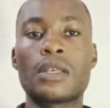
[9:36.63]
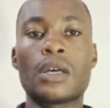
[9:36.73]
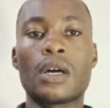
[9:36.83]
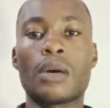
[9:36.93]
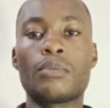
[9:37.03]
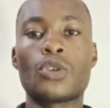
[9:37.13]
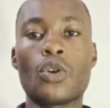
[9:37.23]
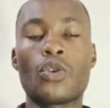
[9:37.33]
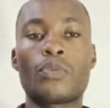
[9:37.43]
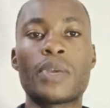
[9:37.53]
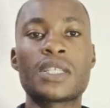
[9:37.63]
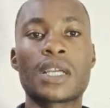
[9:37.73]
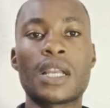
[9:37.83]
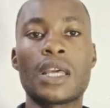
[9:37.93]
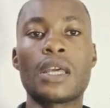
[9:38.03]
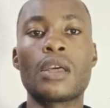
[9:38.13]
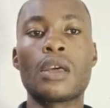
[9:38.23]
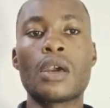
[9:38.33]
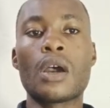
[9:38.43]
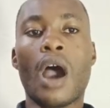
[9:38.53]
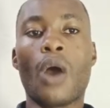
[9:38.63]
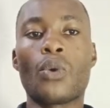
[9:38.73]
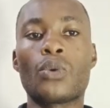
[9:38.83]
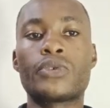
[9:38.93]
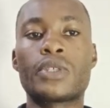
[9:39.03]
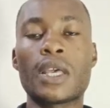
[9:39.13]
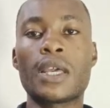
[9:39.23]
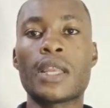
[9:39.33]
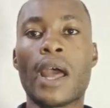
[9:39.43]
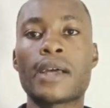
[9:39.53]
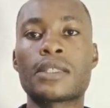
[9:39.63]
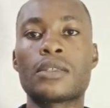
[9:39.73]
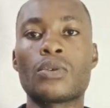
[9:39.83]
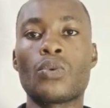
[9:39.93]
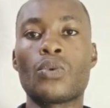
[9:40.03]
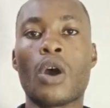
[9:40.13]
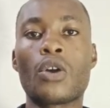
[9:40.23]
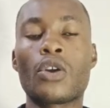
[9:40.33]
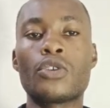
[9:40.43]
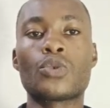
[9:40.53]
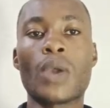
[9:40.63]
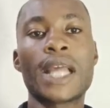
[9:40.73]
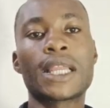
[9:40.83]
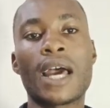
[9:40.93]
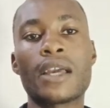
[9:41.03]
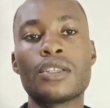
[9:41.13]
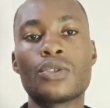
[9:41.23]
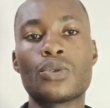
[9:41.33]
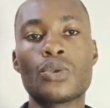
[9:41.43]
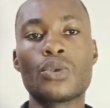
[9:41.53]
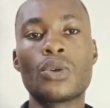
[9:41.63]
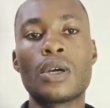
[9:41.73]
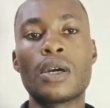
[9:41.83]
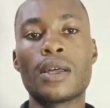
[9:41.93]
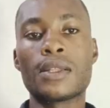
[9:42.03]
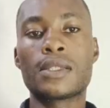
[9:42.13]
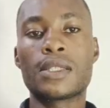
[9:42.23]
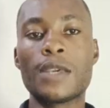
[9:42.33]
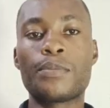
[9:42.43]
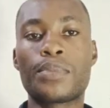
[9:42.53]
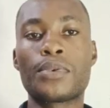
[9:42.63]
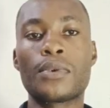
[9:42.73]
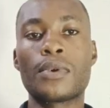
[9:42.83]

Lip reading: though basically I will say that we're not going to enter into a deep